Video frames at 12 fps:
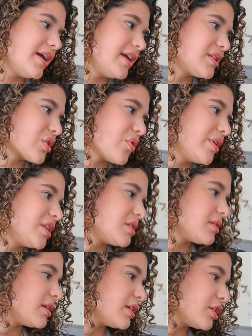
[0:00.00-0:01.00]
It's going
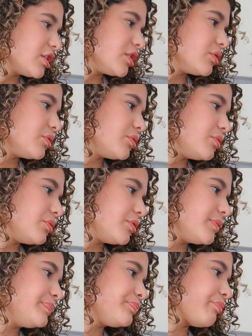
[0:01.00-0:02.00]
to
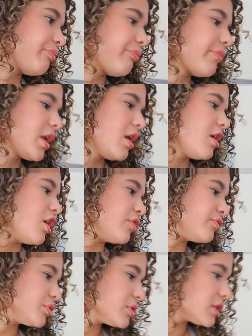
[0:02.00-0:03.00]
include
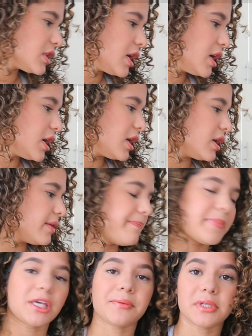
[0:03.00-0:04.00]

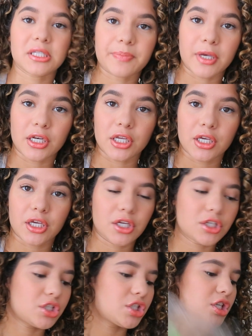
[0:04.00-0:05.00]
arugula, baby
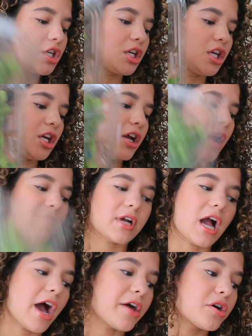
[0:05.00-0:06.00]
spinach,
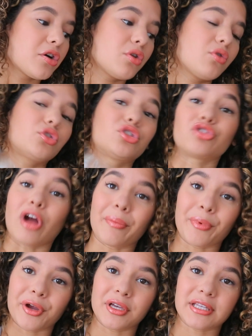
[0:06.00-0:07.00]
avocado,
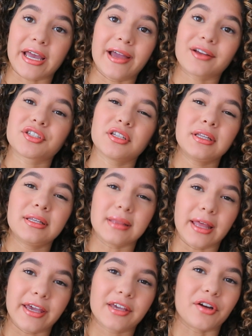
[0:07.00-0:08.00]
strawberries. I actually
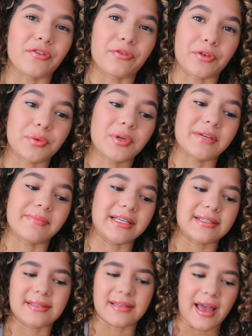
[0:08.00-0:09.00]
like a fruit in my
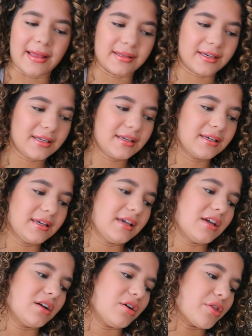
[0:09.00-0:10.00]
salad,
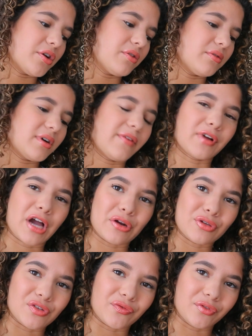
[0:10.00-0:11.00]
although
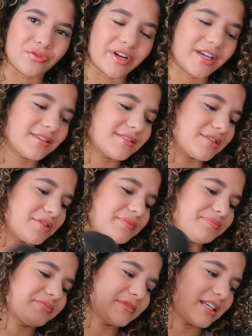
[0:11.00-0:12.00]
avocado is a fruit, right?
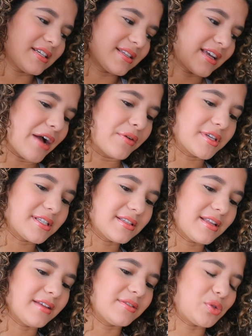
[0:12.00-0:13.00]
So that doesn't count because
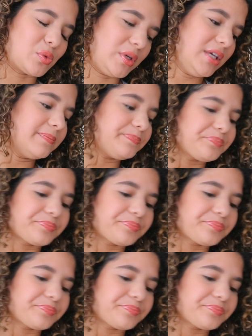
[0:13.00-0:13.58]
it's not sweet.